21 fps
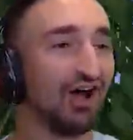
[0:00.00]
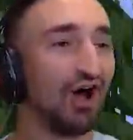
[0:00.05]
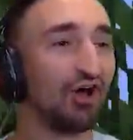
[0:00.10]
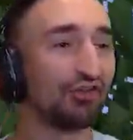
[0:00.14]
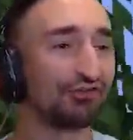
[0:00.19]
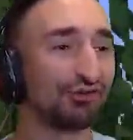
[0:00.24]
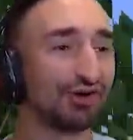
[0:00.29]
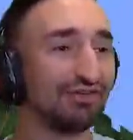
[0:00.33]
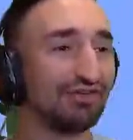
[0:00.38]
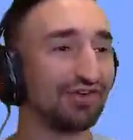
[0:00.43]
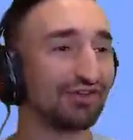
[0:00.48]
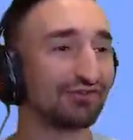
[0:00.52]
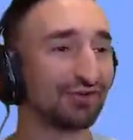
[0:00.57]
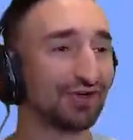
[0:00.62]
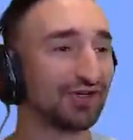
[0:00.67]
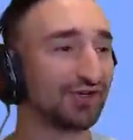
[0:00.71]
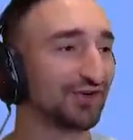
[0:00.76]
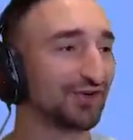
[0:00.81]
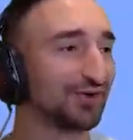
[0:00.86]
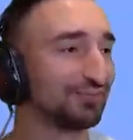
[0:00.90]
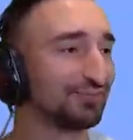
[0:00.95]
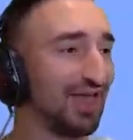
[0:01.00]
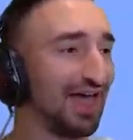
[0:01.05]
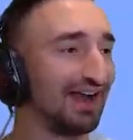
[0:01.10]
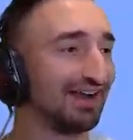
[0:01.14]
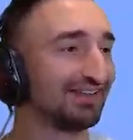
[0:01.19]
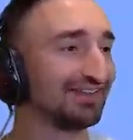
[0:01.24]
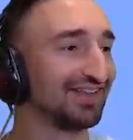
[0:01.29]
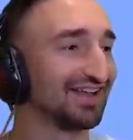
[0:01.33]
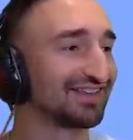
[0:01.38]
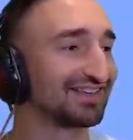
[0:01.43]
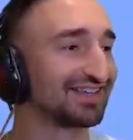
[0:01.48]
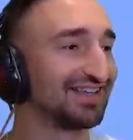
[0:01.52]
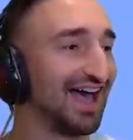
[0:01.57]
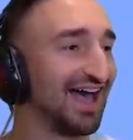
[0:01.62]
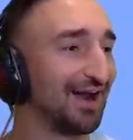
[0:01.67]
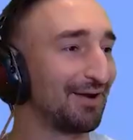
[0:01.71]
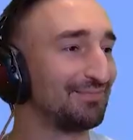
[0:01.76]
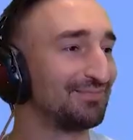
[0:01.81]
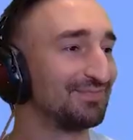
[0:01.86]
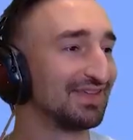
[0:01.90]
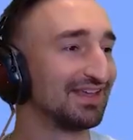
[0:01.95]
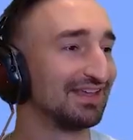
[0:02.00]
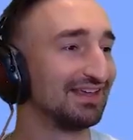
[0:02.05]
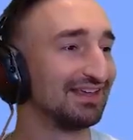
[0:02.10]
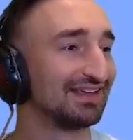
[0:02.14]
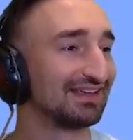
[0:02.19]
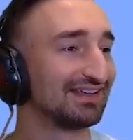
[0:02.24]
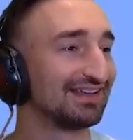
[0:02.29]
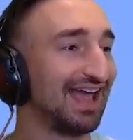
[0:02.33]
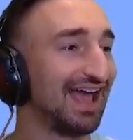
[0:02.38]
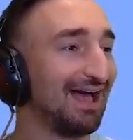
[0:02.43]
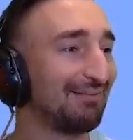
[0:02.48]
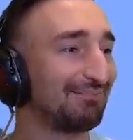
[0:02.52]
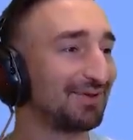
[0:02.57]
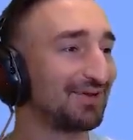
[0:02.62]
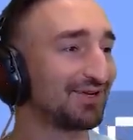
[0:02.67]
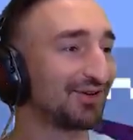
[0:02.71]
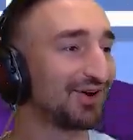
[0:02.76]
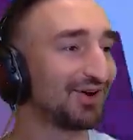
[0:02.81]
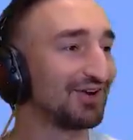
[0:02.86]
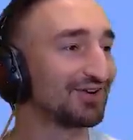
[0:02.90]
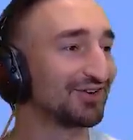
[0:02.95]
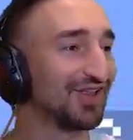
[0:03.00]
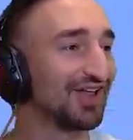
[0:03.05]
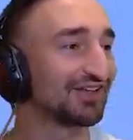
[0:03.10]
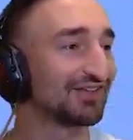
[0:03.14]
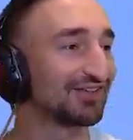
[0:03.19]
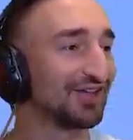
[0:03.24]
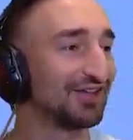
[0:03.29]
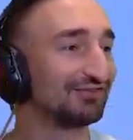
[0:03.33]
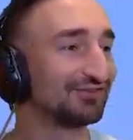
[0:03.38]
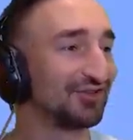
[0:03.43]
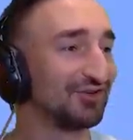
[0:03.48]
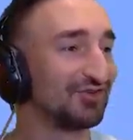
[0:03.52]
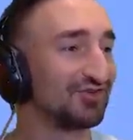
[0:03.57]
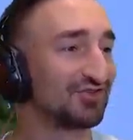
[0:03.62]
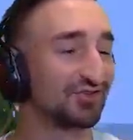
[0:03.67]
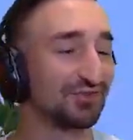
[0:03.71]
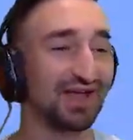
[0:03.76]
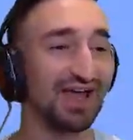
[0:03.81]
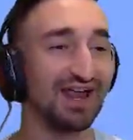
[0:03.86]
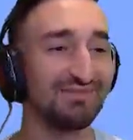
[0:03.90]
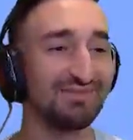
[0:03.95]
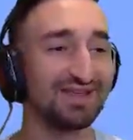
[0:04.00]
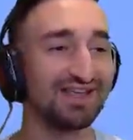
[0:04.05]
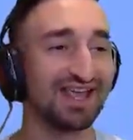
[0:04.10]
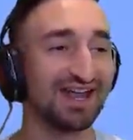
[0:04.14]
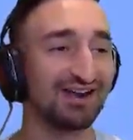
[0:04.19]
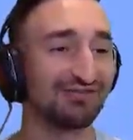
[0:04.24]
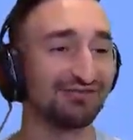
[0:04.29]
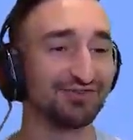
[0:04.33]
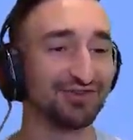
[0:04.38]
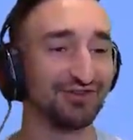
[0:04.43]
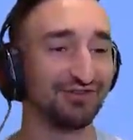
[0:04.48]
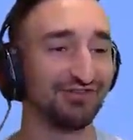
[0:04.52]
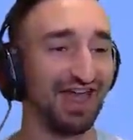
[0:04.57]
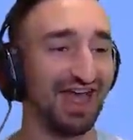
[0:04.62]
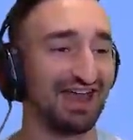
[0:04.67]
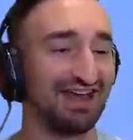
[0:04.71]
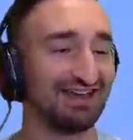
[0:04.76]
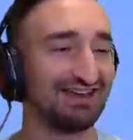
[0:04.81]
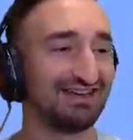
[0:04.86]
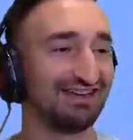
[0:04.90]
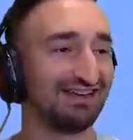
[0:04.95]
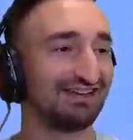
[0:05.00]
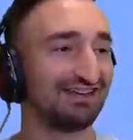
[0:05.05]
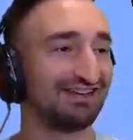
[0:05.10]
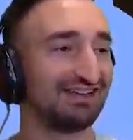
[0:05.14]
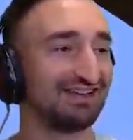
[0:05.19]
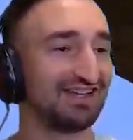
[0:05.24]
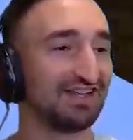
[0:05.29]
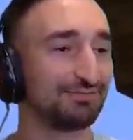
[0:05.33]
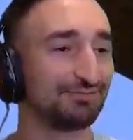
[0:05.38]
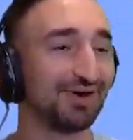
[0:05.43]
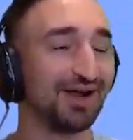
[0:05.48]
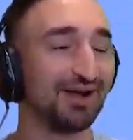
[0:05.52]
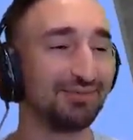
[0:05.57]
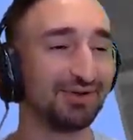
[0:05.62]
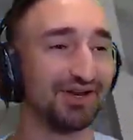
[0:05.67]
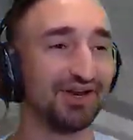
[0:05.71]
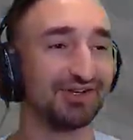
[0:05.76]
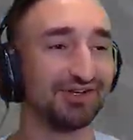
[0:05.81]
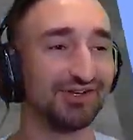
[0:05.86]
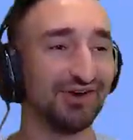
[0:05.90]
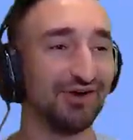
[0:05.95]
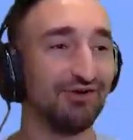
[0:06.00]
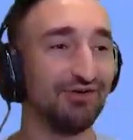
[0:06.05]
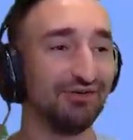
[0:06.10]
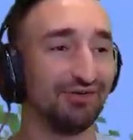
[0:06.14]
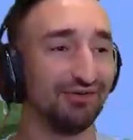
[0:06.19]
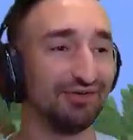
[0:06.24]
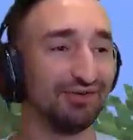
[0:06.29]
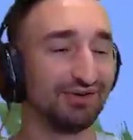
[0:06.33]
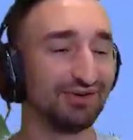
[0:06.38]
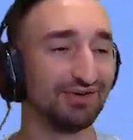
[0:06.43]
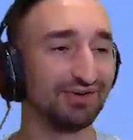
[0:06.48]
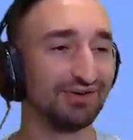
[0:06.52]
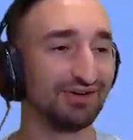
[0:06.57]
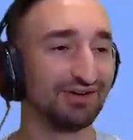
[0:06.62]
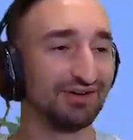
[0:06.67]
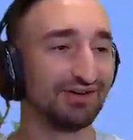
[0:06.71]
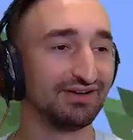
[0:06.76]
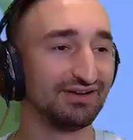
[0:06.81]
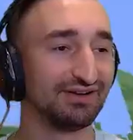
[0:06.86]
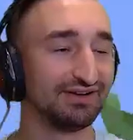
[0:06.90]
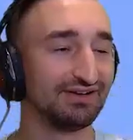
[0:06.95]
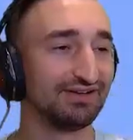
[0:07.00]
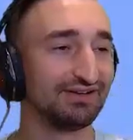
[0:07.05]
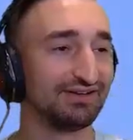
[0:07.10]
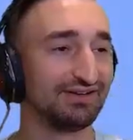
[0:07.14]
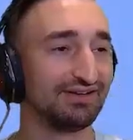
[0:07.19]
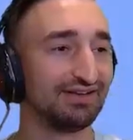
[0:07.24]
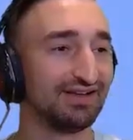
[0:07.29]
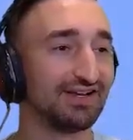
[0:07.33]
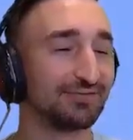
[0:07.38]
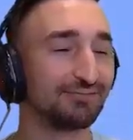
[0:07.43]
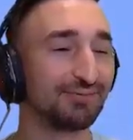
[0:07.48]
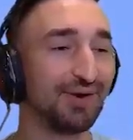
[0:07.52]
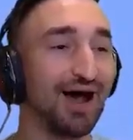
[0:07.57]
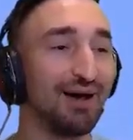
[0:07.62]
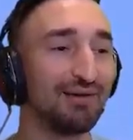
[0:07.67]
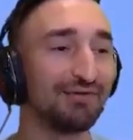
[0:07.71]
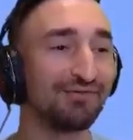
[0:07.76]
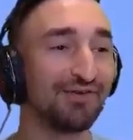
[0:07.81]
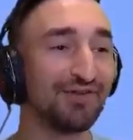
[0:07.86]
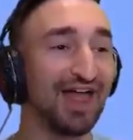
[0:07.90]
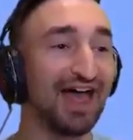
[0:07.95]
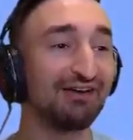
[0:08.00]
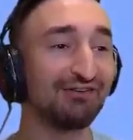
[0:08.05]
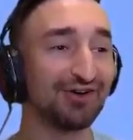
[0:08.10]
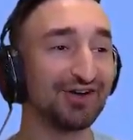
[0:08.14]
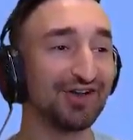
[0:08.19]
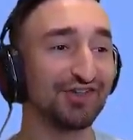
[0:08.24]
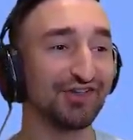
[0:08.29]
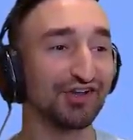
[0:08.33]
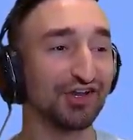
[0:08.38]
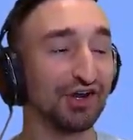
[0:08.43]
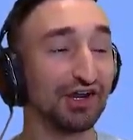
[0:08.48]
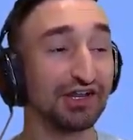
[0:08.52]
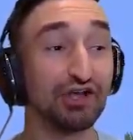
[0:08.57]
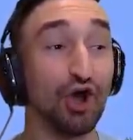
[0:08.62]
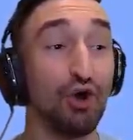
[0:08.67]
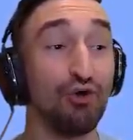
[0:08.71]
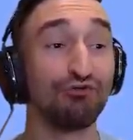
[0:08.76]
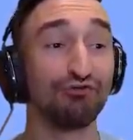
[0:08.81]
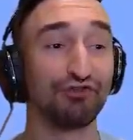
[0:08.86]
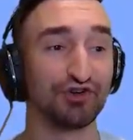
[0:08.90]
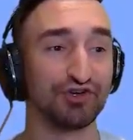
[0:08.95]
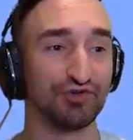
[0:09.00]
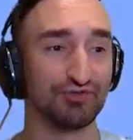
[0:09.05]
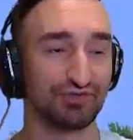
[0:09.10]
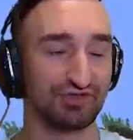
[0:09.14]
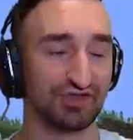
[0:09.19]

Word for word: all three of us regroup then and let's get him. Cappy, you're on your get last him. life too, so we got to be careful of that. He's probably Sacrifice. gonna go. He's probably for that reason gonna go for you.